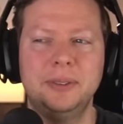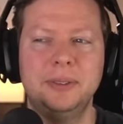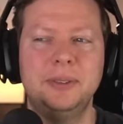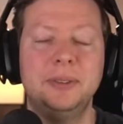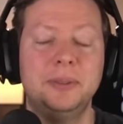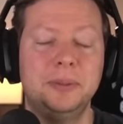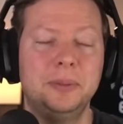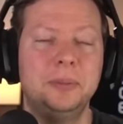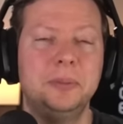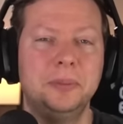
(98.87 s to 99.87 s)

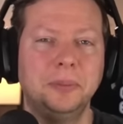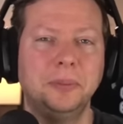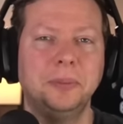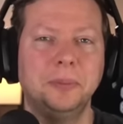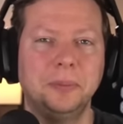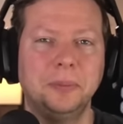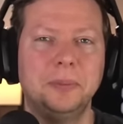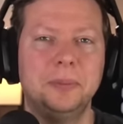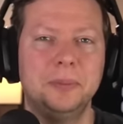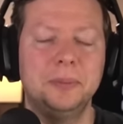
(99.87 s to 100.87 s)

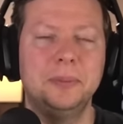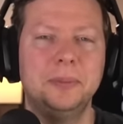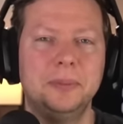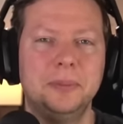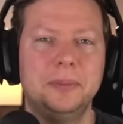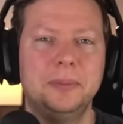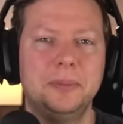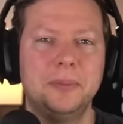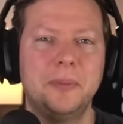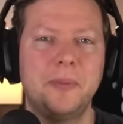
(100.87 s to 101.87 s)

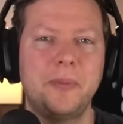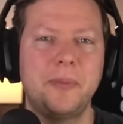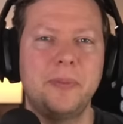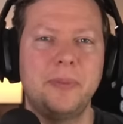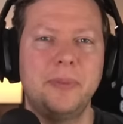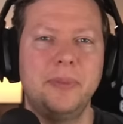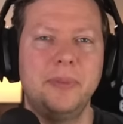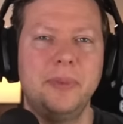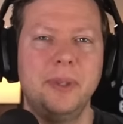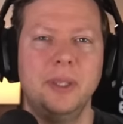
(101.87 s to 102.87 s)

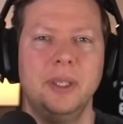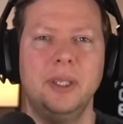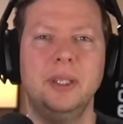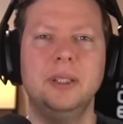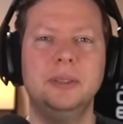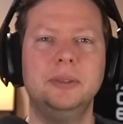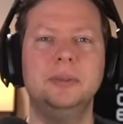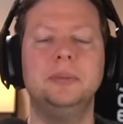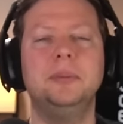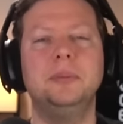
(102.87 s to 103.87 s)

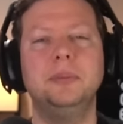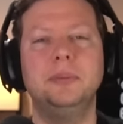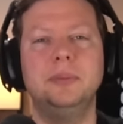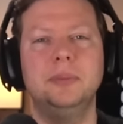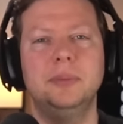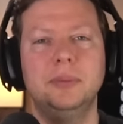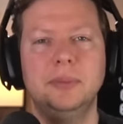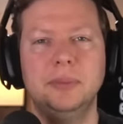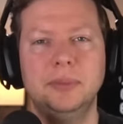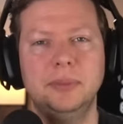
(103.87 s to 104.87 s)

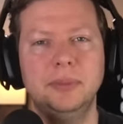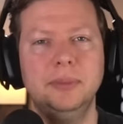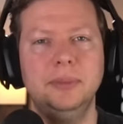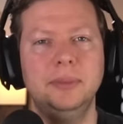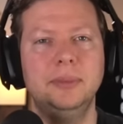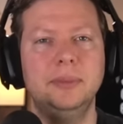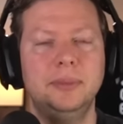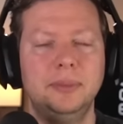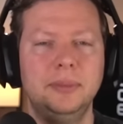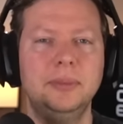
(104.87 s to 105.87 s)

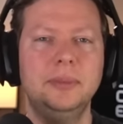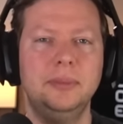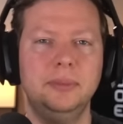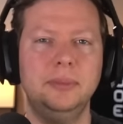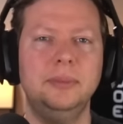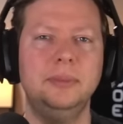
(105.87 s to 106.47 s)
(silent)